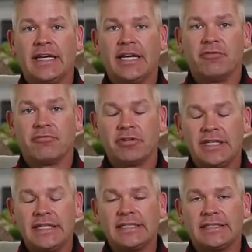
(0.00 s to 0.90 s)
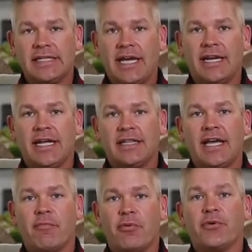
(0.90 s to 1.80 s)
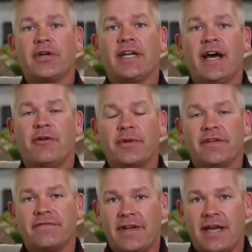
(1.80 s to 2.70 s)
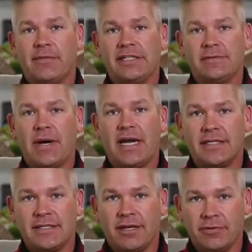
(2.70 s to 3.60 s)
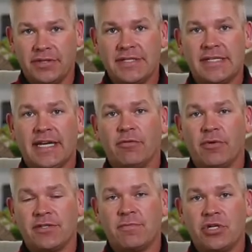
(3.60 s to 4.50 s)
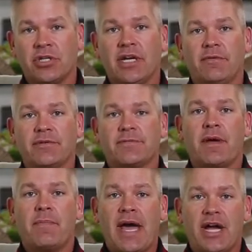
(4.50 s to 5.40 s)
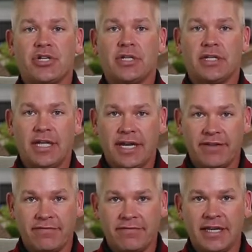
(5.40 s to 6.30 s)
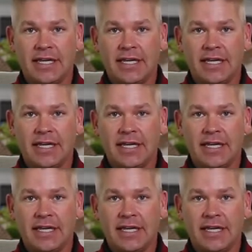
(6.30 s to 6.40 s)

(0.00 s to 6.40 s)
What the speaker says: and really decided at that point helping families buy and sell real estate in West Michigan was my passion in life.